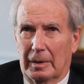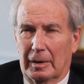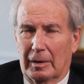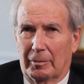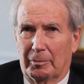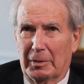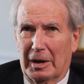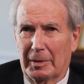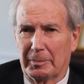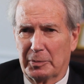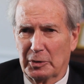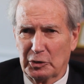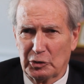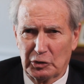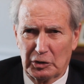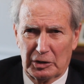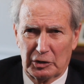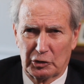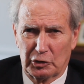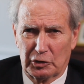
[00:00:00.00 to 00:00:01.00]
of my
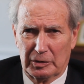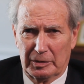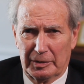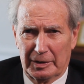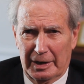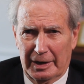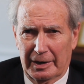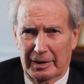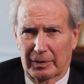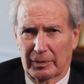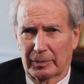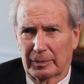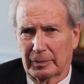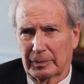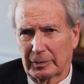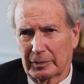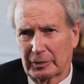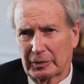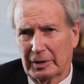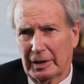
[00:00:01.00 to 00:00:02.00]
position now
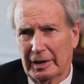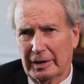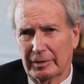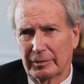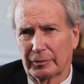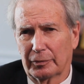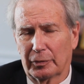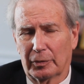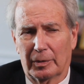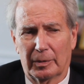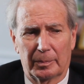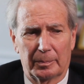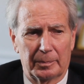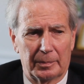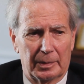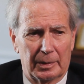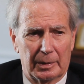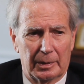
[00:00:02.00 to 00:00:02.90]
came from